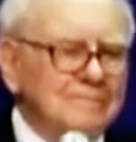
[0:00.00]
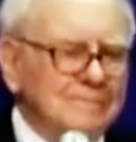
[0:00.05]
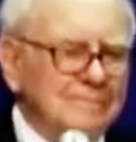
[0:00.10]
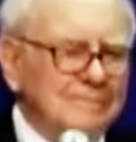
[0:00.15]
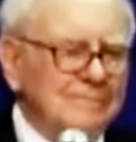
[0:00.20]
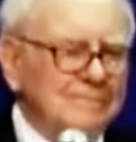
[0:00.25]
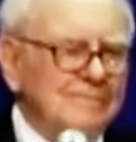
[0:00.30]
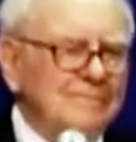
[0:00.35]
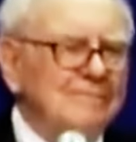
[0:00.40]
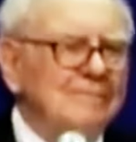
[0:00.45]

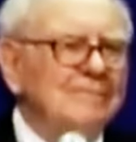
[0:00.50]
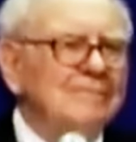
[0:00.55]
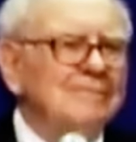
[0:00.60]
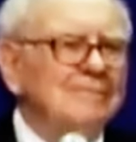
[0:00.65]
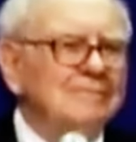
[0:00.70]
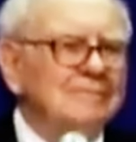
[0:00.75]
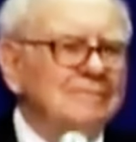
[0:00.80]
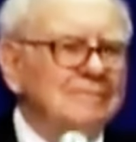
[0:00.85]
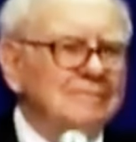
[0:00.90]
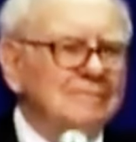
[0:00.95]

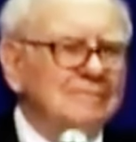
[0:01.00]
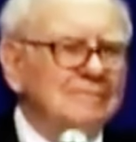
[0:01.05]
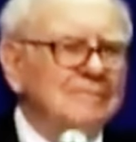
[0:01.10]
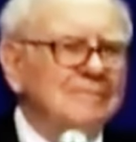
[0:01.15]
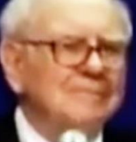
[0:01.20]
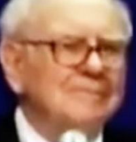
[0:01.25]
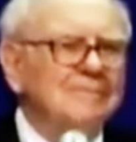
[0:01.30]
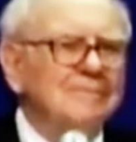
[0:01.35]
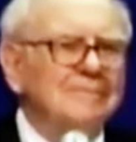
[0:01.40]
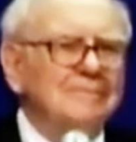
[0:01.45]

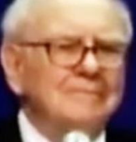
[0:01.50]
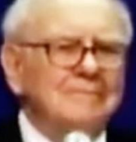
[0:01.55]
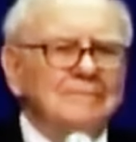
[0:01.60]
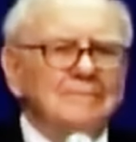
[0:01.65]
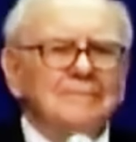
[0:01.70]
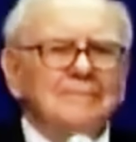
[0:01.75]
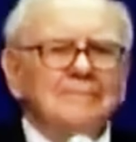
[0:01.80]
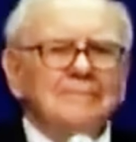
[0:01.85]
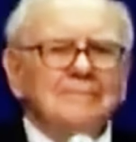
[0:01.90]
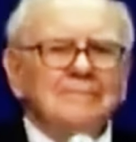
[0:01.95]

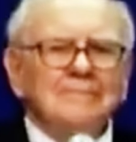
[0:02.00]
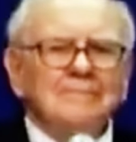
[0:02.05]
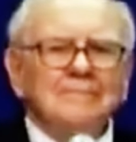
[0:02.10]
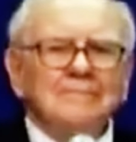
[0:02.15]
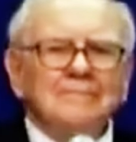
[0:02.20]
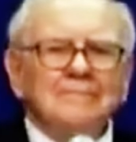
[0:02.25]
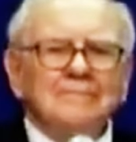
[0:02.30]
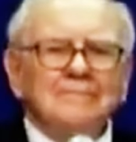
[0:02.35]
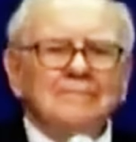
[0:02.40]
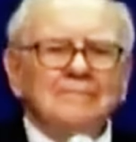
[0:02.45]

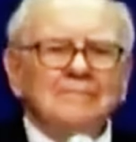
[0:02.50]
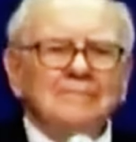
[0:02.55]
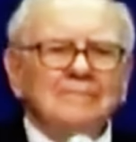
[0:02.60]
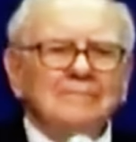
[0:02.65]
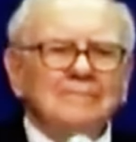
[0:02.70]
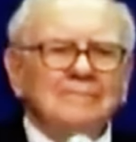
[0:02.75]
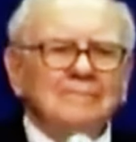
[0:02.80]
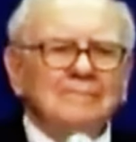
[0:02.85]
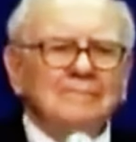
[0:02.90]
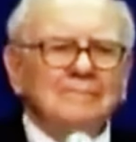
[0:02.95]

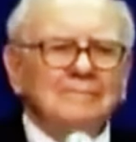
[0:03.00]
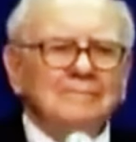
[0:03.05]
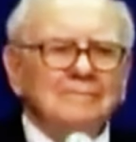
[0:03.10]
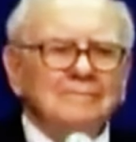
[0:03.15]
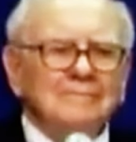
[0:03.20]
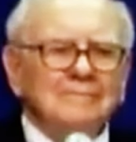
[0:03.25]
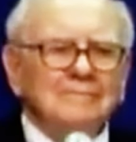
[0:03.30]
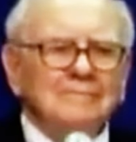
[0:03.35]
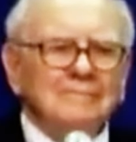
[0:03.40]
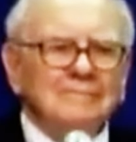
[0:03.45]

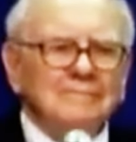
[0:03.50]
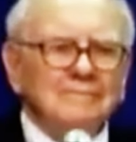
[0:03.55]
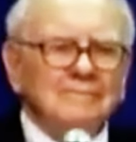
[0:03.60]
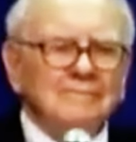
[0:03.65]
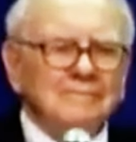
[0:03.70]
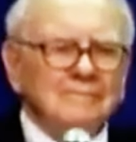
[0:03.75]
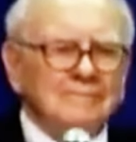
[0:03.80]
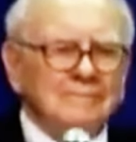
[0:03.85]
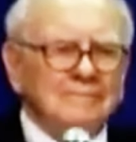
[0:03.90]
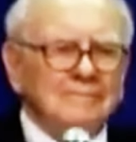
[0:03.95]

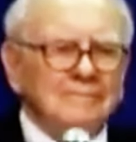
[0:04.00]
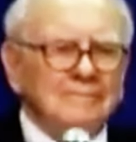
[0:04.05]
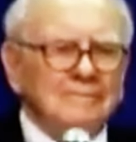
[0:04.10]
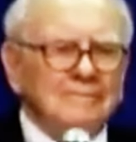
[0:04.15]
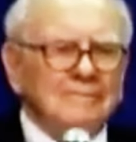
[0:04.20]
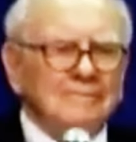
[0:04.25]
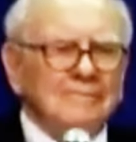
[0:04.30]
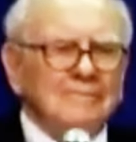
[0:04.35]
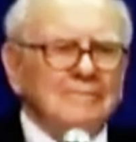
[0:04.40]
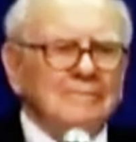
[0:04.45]

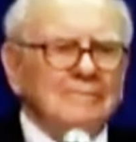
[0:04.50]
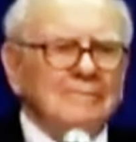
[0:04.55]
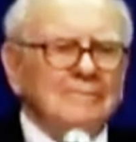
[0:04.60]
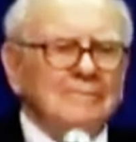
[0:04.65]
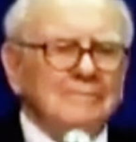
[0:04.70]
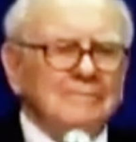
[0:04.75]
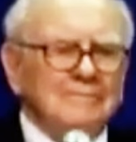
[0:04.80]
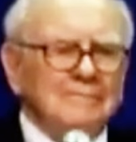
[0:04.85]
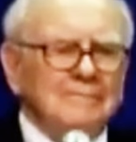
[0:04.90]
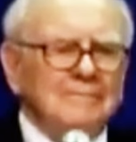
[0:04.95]

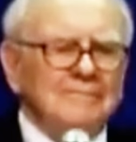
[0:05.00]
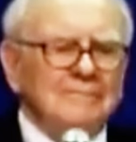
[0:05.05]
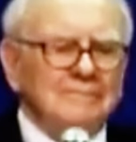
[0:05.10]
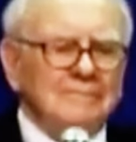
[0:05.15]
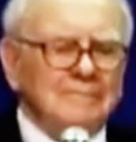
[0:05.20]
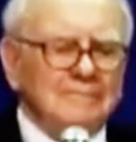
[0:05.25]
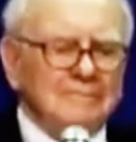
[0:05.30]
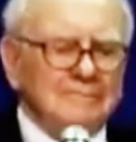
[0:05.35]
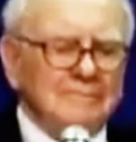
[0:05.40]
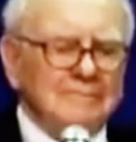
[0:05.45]

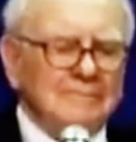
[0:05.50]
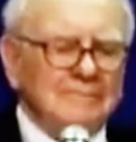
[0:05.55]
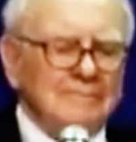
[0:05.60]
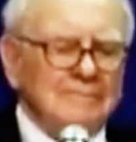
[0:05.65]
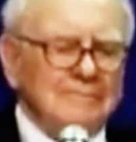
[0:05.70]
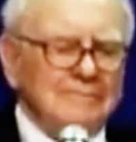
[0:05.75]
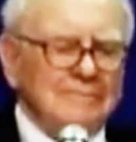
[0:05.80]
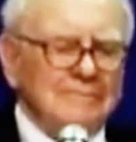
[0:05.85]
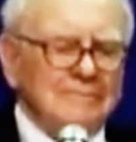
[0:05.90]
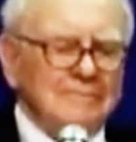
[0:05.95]

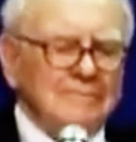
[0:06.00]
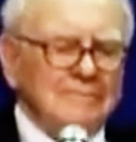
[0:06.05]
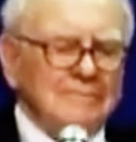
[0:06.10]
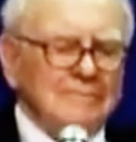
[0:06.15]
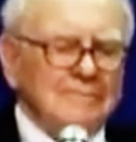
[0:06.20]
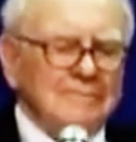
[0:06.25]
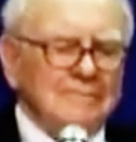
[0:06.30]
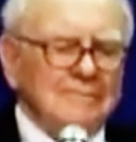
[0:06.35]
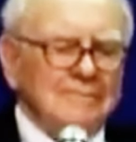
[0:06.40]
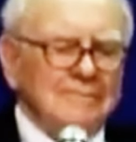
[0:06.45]

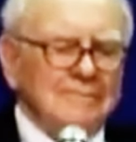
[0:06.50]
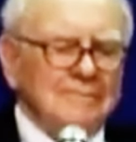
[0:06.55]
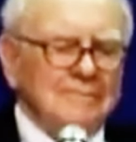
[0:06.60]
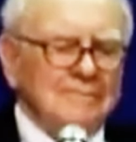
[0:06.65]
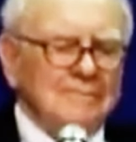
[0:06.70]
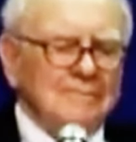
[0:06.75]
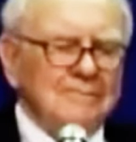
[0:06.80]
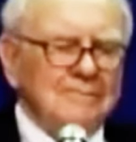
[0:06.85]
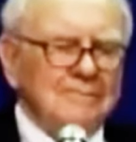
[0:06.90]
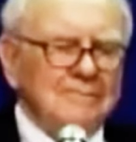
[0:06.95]

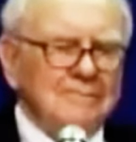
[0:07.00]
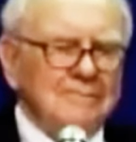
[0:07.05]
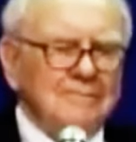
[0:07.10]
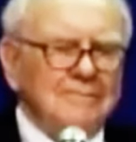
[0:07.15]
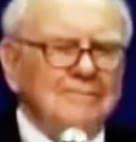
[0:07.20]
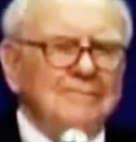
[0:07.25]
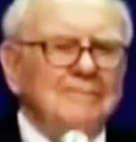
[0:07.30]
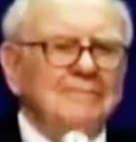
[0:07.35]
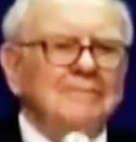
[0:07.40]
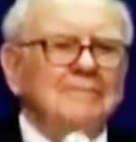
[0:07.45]

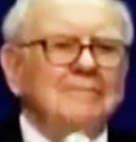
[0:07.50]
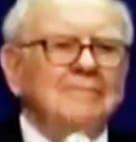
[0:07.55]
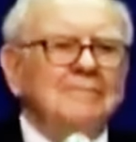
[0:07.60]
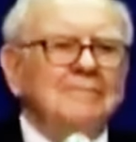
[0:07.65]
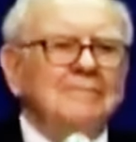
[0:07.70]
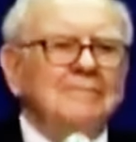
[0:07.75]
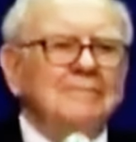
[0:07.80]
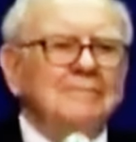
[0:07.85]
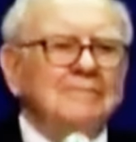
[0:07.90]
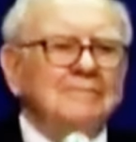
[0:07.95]
(silent)